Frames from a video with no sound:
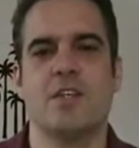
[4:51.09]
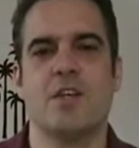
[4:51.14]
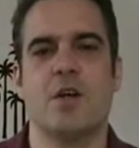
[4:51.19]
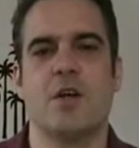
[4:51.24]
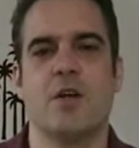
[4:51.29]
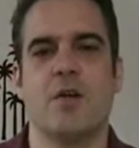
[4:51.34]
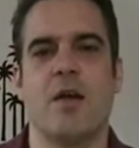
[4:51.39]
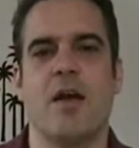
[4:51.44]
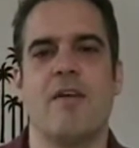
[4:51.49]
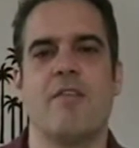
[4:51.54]
you
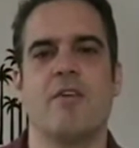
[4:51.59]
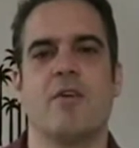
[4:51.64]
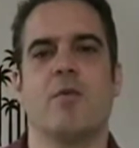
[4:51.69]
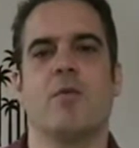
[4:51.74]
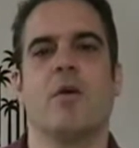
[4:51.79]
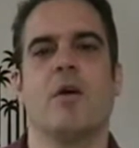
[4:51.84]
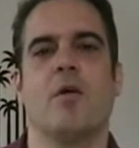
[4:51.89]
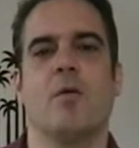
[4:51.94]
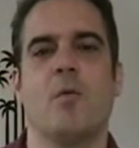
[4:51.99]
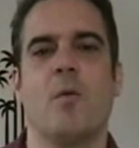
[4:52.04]
know, you have an
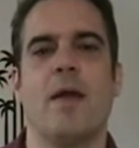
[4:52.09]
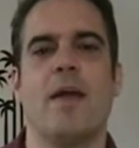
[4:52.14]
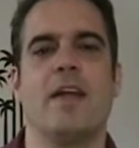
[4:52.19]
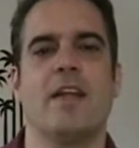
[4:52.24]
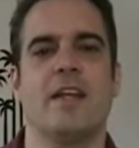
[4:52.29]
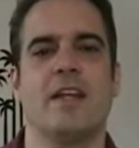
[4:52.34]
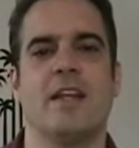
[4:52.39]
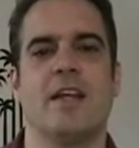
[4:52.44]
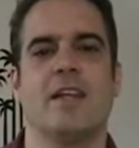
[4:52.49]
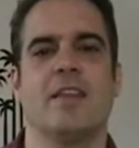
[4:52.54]

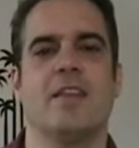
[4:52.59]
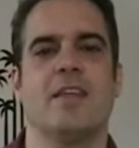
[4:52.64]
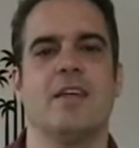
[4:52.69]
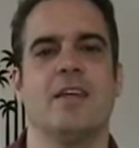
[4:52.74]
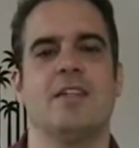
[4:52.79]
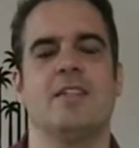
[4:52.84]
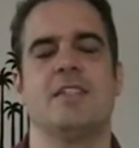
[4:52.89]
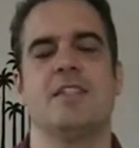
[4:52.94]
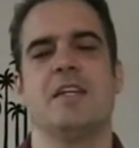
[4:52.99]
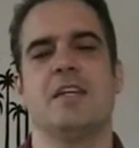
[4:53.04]
awakening like
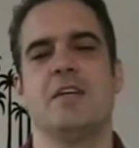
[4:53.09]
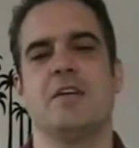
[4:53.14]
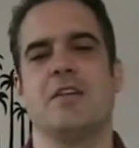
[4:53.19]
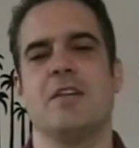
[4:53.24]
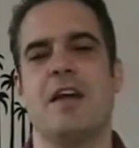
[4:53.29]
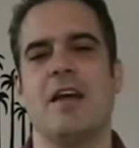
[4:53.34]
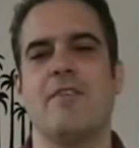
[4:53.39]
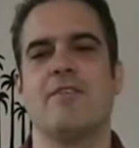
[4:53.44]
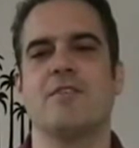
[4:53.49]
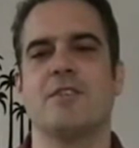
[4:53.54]
this and then your
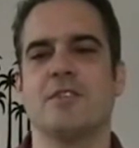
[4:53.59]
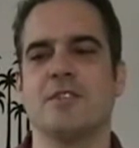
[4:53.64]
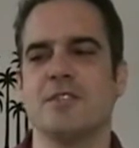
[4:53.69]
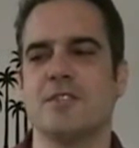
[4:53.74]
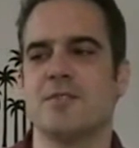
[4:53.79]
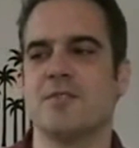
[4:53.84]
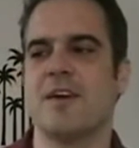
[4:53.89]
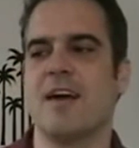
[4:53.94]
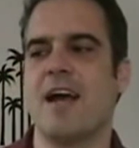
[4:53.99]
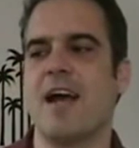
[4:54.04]
life
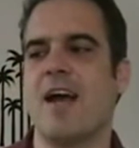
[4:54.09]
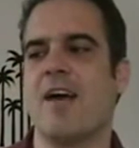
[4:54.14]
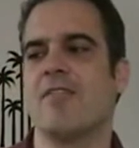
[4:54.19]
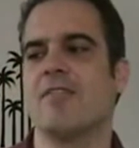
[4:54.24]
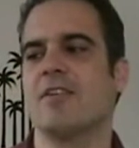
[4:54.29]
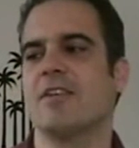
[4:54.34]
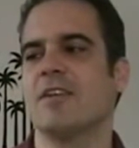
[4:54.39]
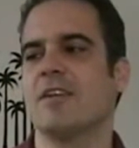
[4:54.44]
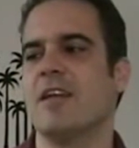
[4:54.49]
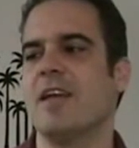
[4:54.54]
turns
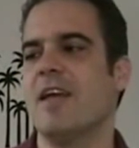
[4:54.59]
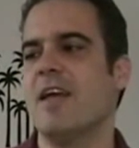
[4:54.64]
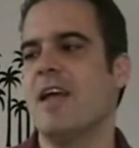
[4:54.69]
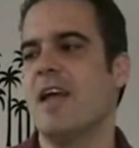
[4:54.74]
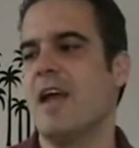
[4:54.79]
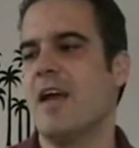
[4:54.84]
around and